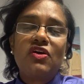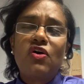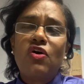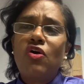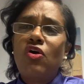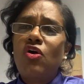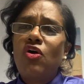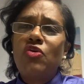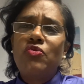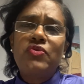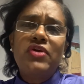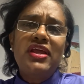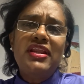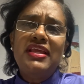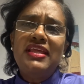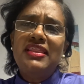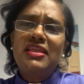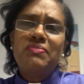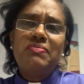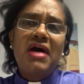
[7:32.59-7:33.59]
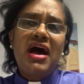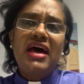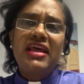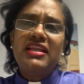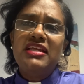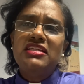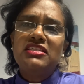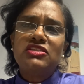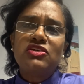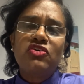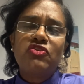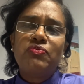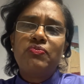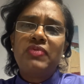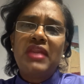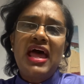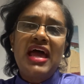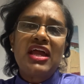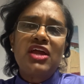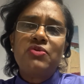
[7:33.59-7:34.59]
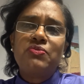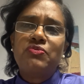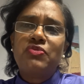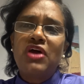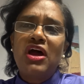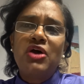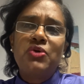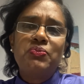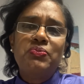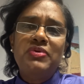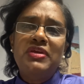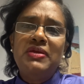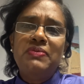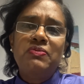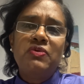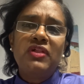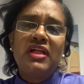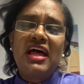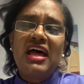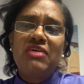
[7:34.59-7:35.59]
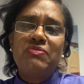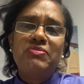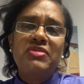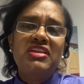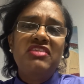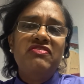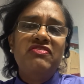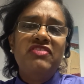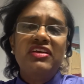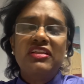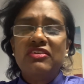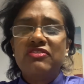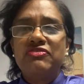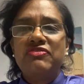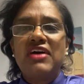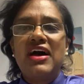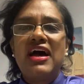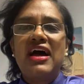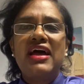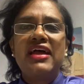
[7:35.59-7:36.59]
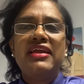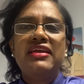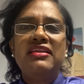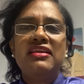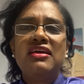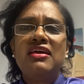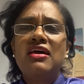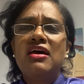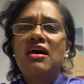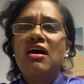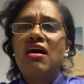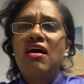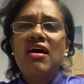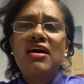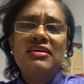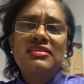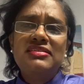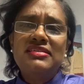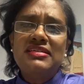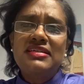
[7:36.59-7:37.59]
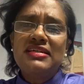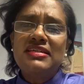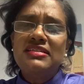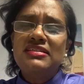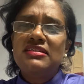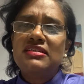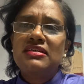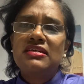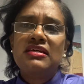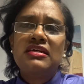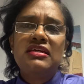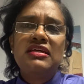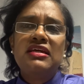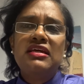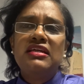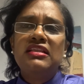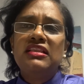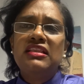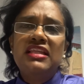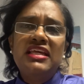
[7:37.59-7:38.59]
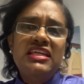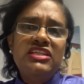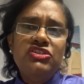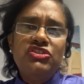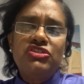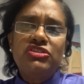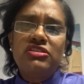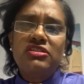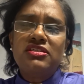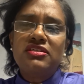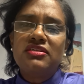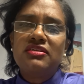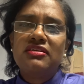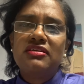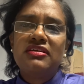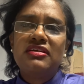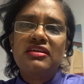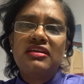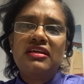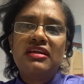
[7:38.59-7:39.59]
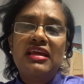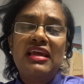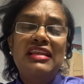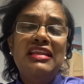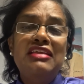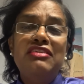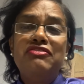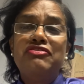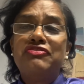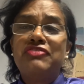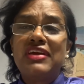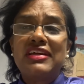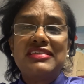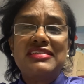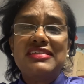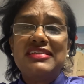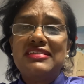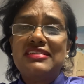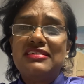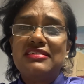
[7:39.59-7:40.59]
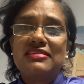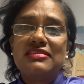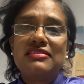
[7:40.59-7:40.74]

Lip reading: Already the bodies of Black and brown people have been vilified, hunted, lynched, and infected.